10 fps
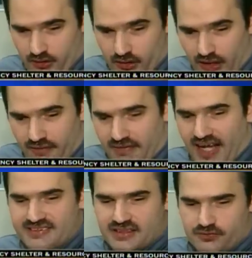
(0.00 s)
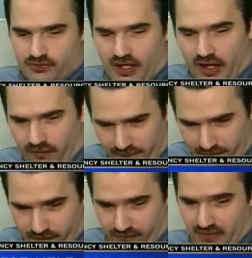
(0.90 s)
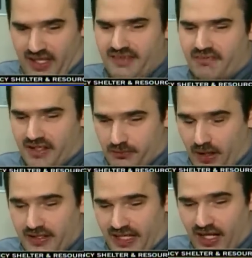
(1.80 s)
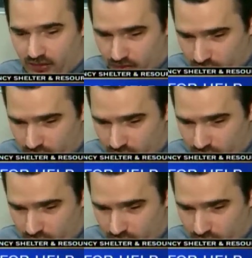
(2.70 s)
I'm asking for help from anybody right now.